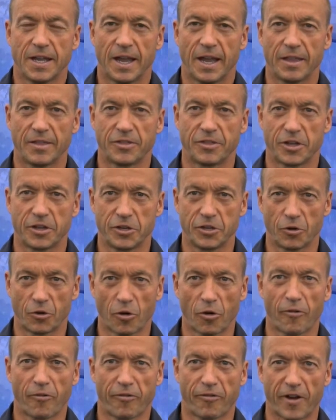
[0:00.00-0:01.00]
and the
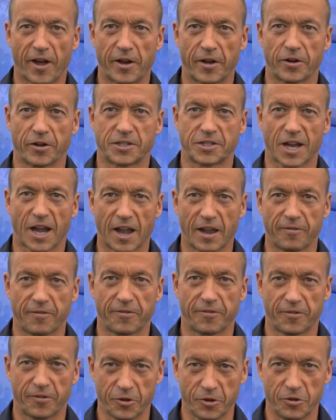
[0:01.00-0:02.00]
Eurofighter
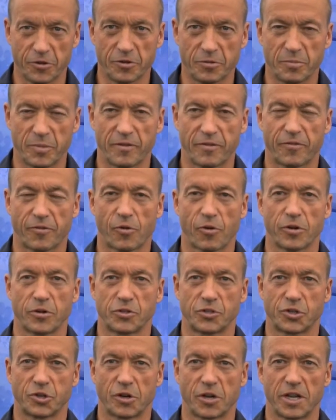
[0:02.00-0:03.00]
Typhoon before
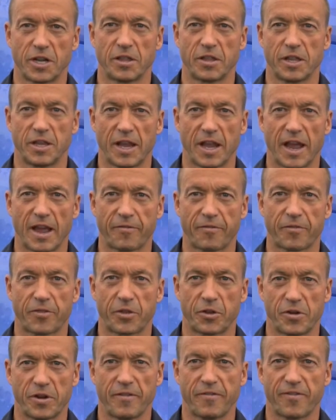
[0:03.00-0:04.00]
joining the
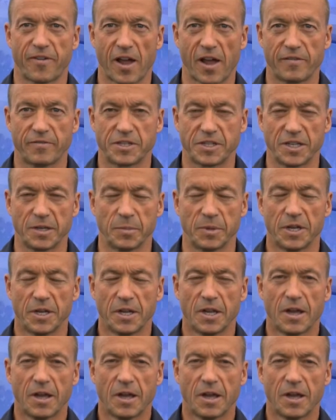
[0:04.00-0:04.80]
F-35 team.